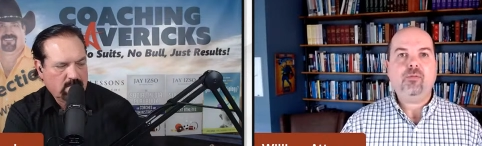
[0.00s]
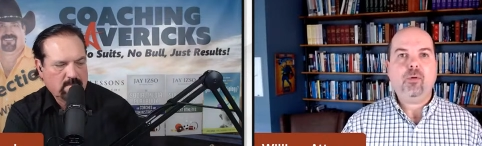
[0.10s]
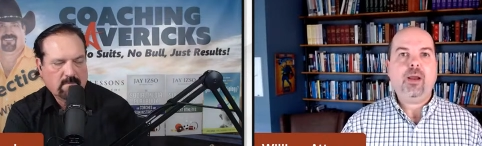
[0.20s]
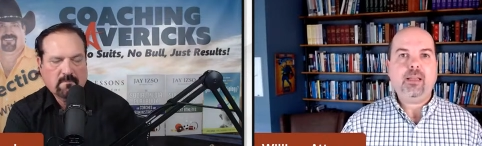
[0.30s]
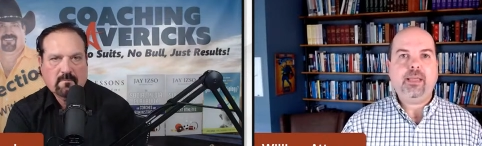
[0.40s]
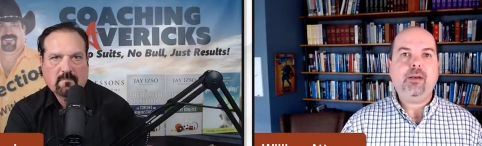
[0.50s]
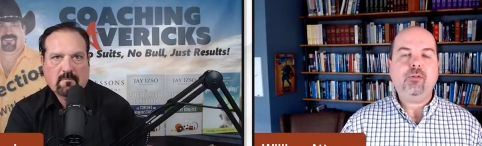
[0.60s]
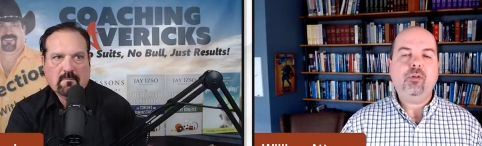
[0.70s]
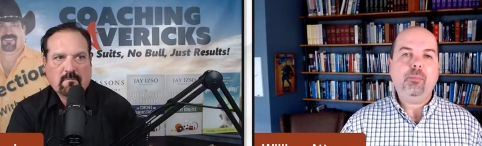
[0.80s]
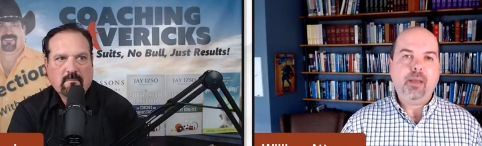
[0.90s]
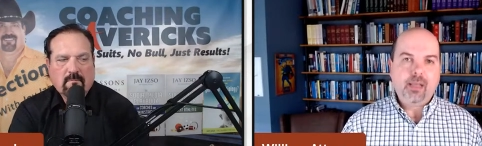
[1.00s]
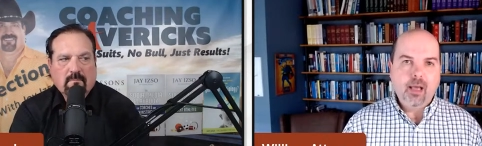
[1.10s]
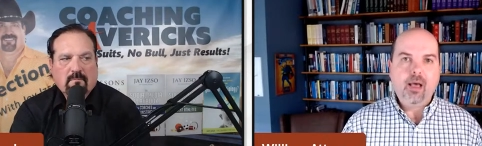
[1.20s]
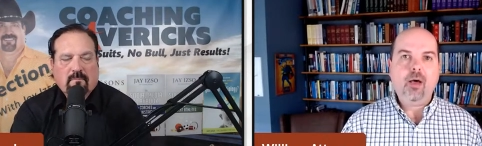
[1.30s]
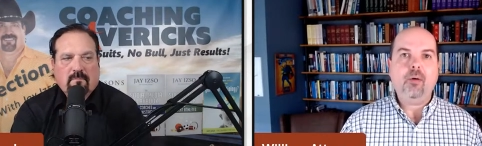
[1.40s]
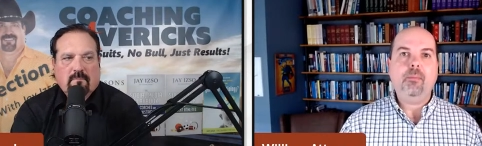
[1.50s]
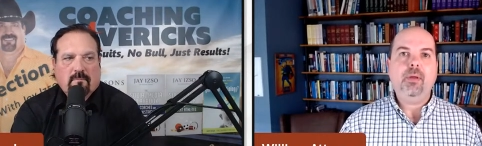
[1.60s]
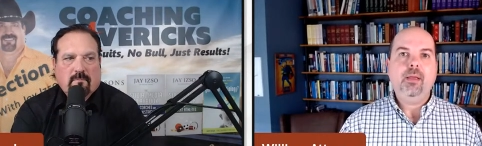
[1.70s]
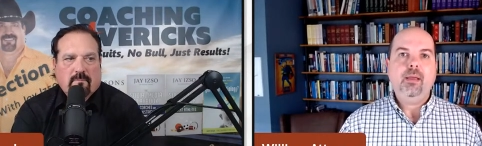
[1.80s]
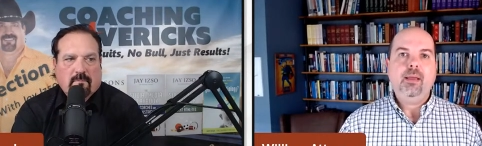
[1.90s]
Speaker 1: for a leader to become
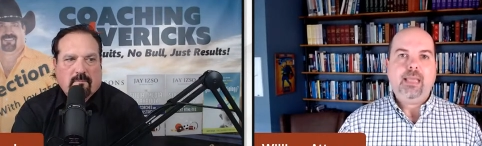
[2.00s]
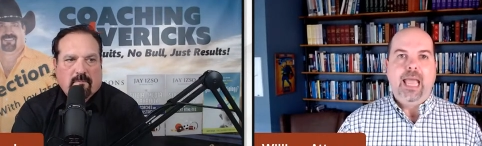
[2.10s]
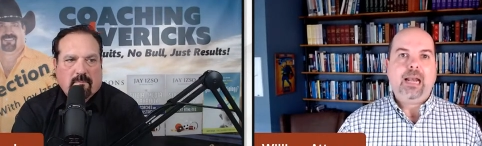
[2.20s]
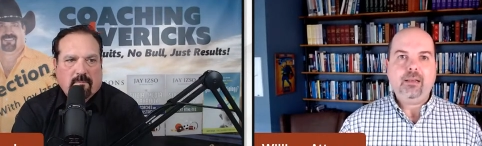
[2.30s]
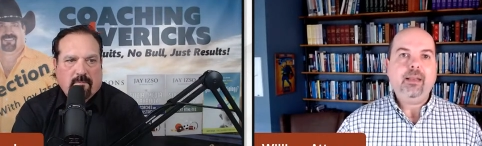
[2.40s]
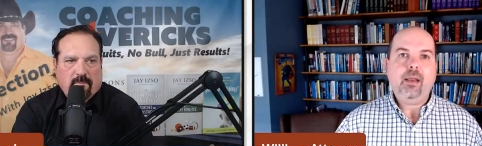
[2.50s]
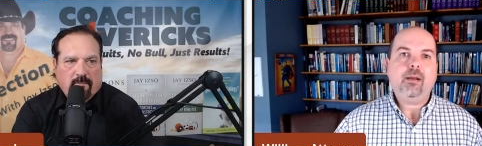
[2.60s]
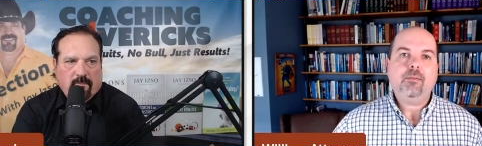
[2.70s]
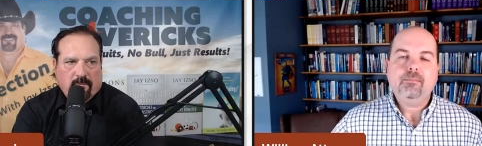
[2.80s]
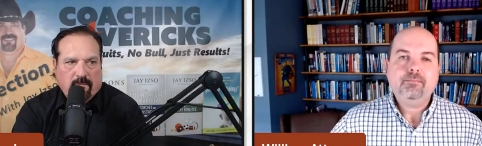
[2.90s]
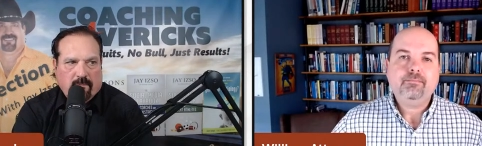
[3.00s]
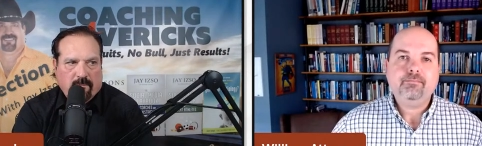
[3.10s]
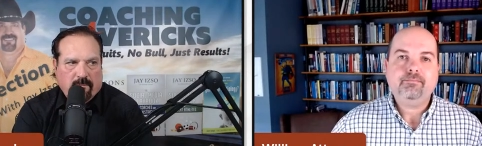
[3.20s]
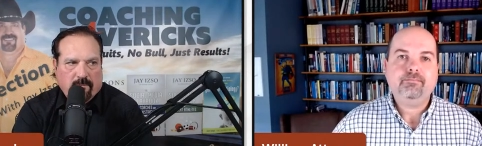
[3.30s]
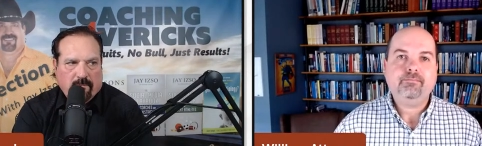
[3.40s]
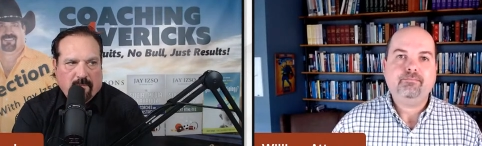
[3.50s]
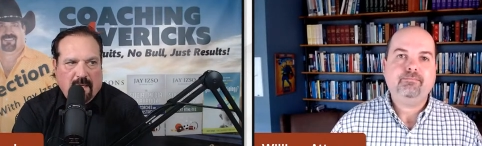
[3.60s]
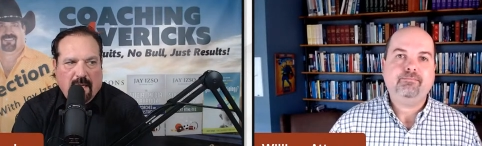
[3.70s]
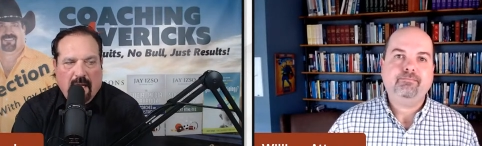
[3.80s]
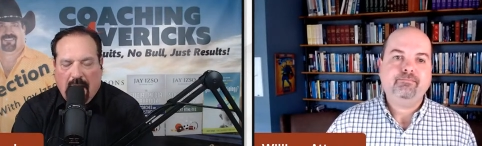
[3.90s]
catalytic.
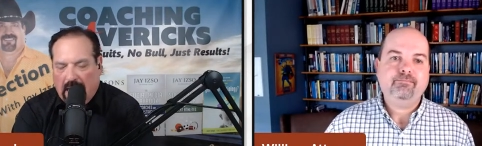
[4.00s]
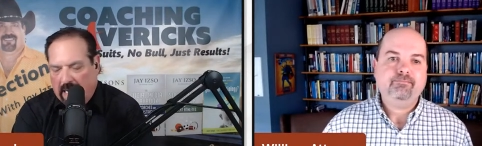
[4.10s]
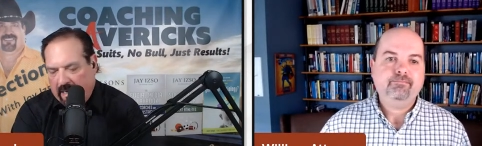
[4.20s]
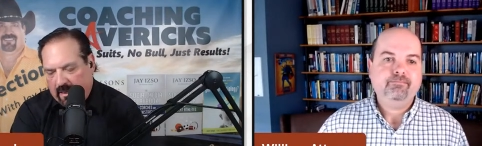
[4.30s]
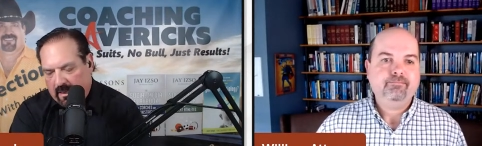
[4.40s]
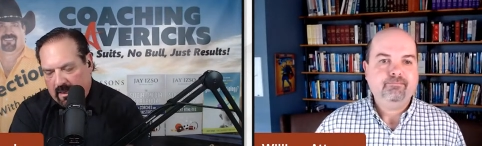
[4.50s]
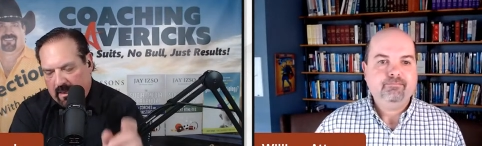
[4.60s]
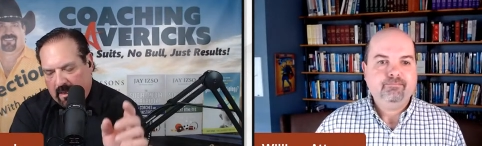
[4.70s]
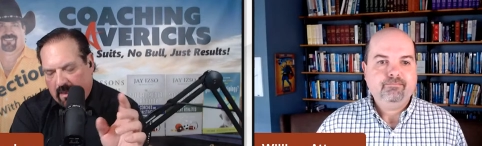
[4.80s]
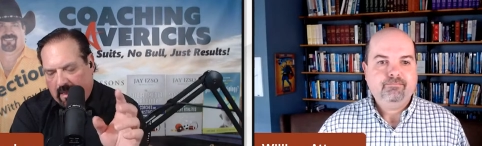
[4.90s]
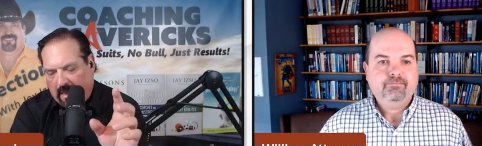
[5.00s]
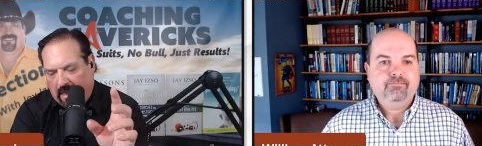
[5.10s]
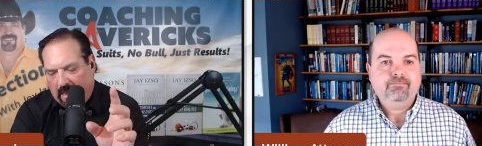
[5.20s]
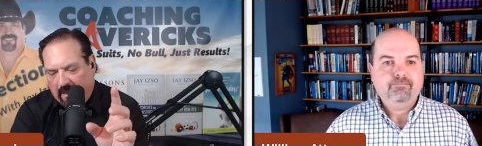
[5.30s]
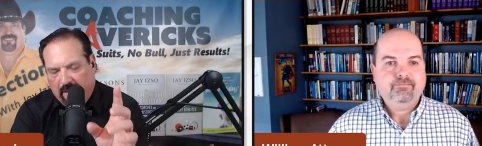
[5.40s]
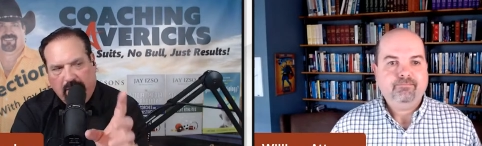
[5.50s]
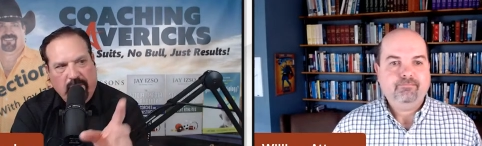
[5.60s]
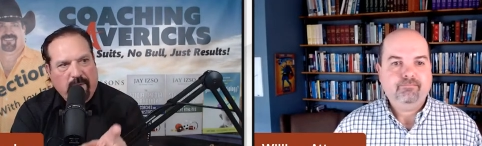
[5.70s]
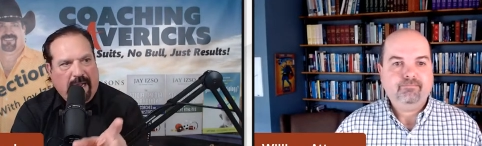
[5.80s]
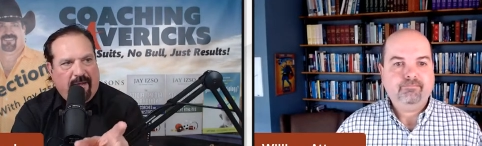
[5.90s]
Speaker 2: I,
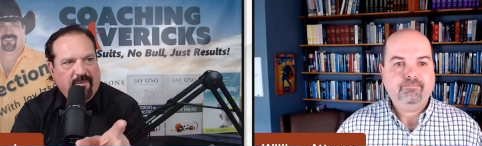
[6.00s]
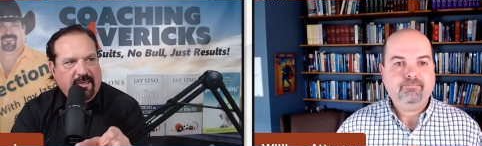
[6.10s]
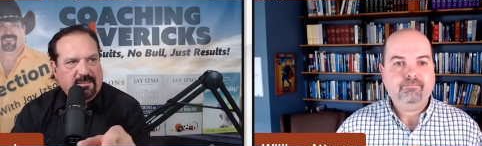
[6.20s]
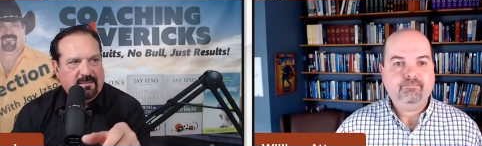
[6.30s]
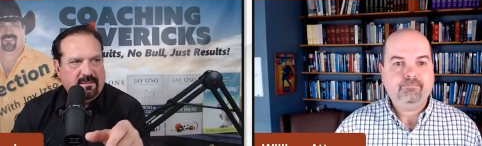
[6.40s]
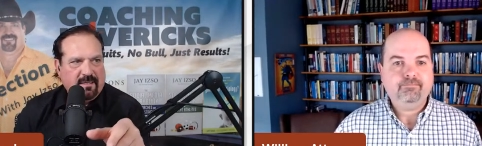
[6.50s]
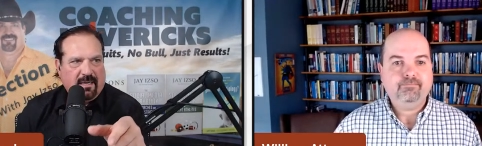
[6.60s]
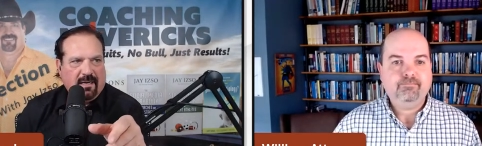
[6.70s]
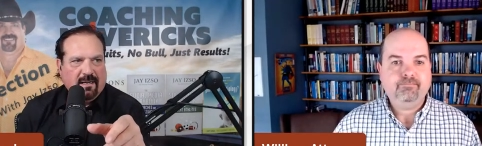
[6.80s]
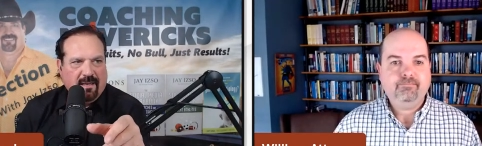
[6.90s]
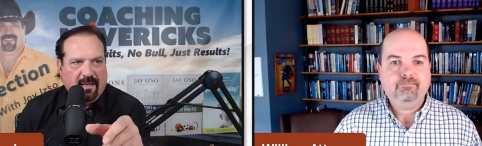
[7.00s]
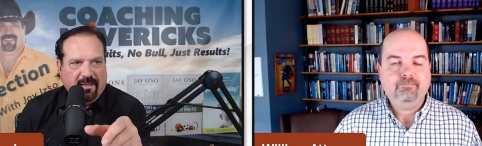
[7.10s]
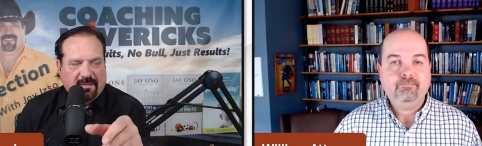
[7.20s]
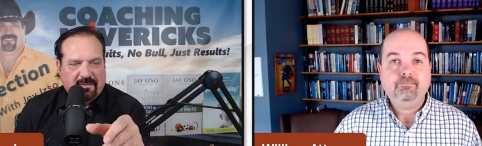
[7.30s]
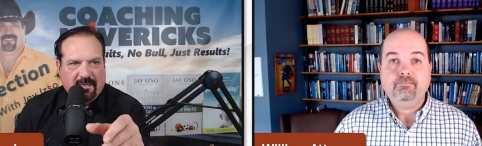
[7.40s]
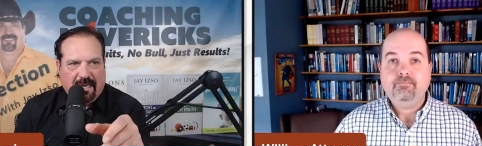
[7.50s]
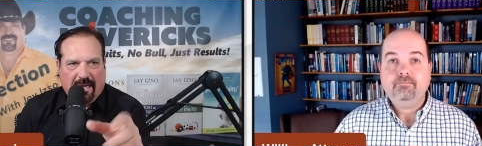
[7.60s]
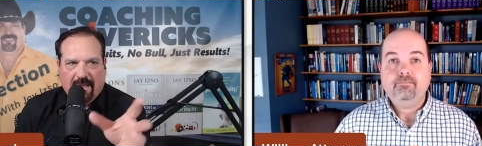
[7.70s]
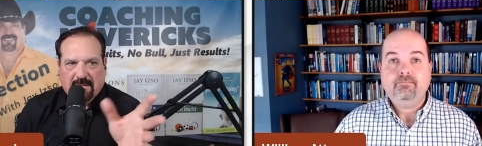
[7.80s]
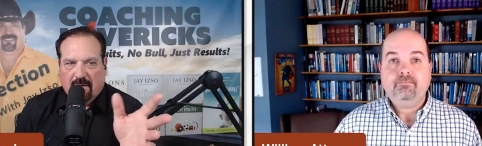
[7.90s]
you have these uh, in this.
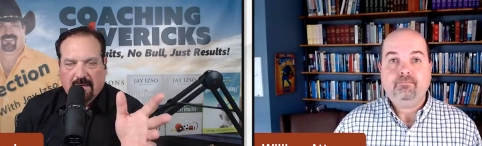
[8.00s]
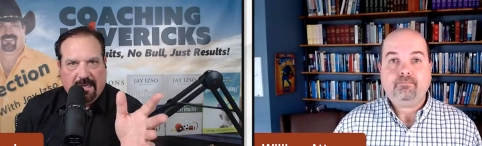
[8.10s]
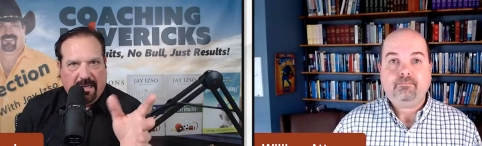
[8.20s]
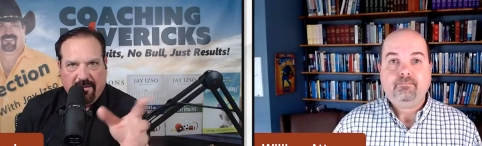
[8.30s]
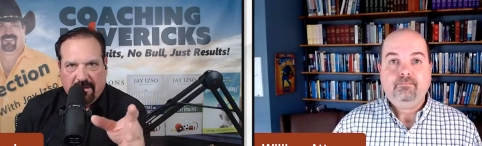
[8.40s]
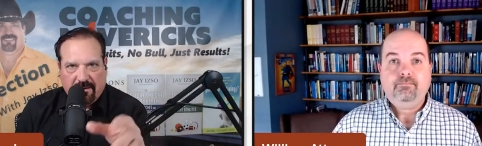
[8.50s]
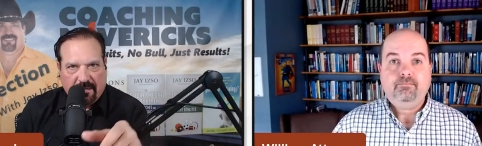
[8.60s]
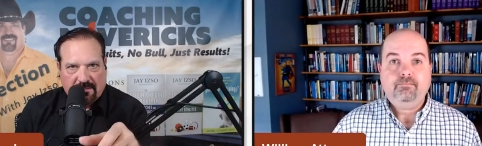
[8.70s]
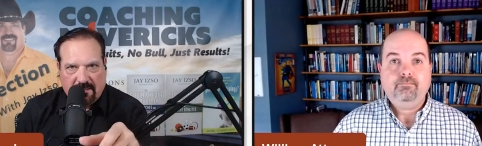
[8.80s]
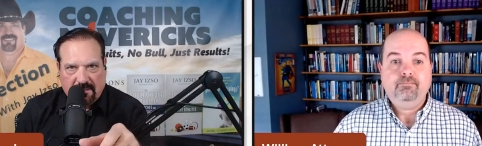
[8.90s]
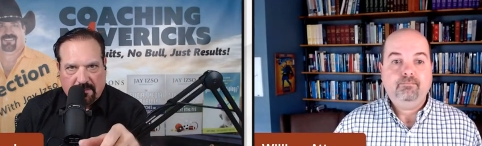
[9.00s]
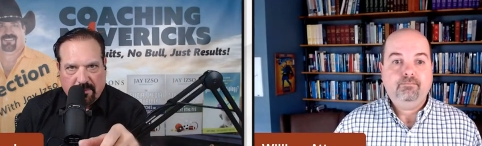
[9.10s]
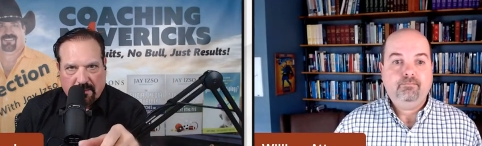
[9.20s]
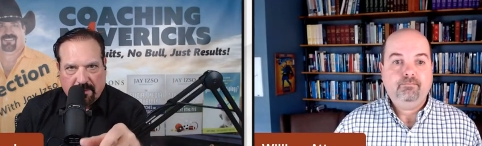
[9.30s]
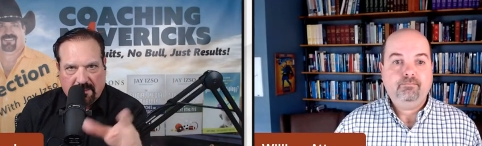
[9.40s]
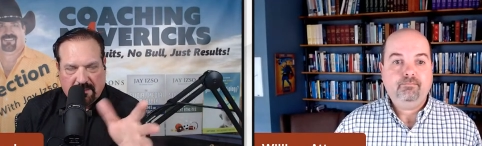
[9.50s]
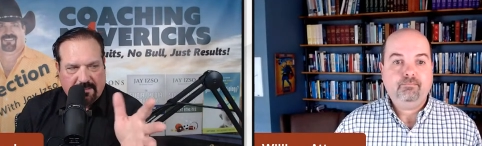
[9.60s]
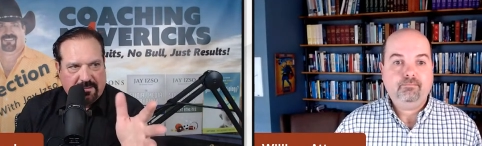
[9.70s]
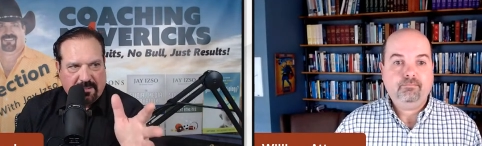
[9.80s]
It's hard to get out of the introduction in this book because it's